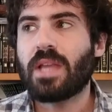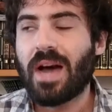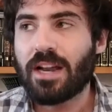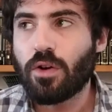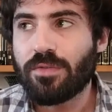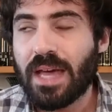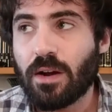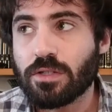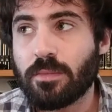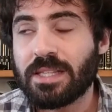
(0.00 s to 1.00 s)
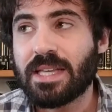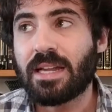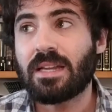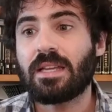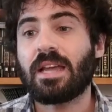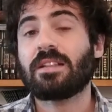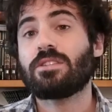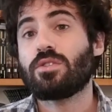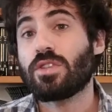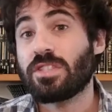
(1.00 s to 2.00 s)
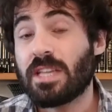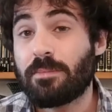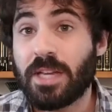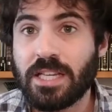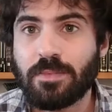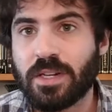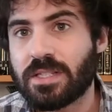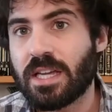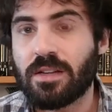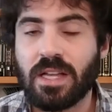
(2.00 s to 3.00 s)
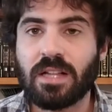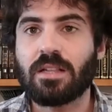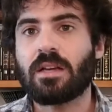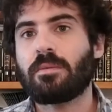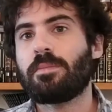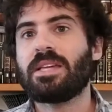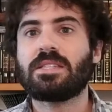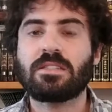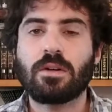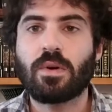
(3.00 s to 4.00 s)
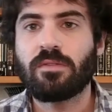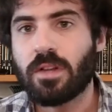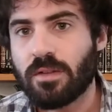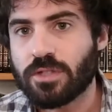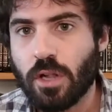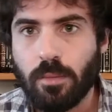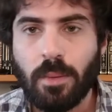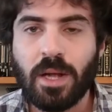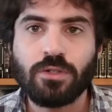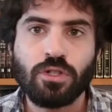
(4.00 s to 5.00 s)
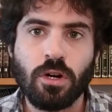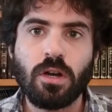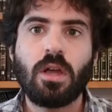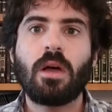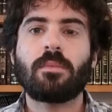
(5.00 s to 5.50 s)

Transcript: Now, I don't know if that also means that in English you shouldn't say peace because uh, peace is the equivalent of shalom. I'm not sure.